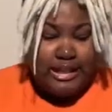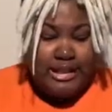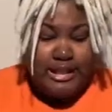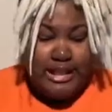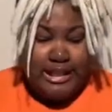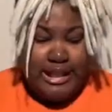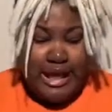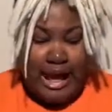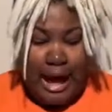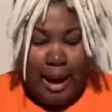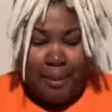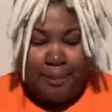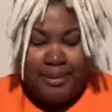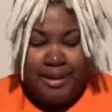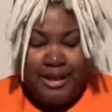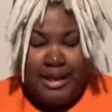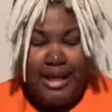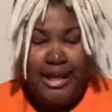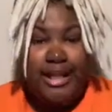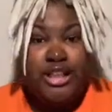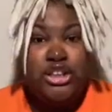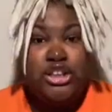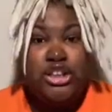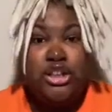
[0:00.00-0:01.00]
to the
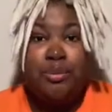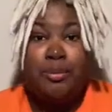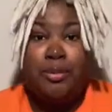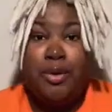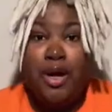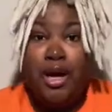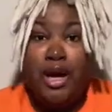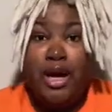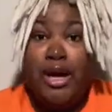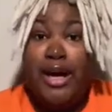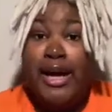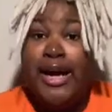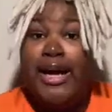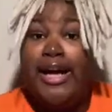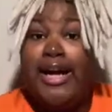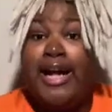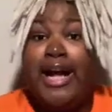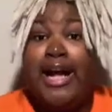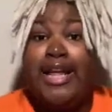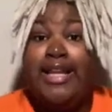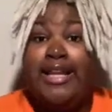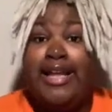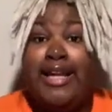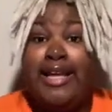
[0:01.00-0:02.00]
application bar
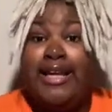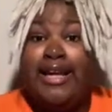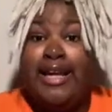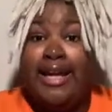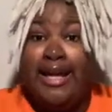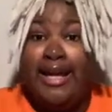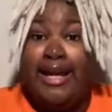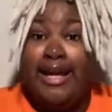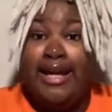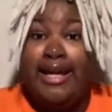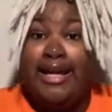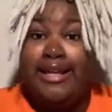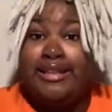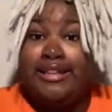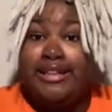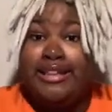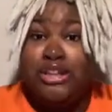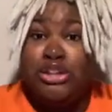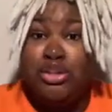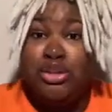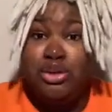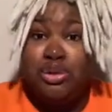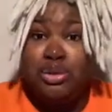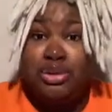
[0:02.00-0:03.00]
and then hit
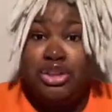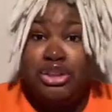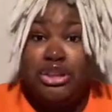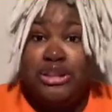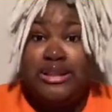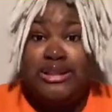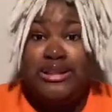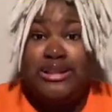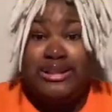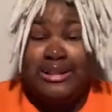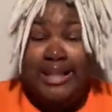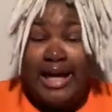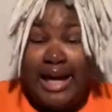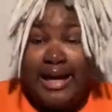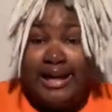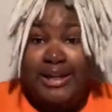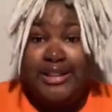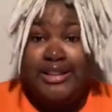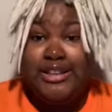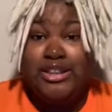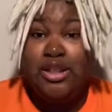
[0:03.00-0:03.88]
institution status,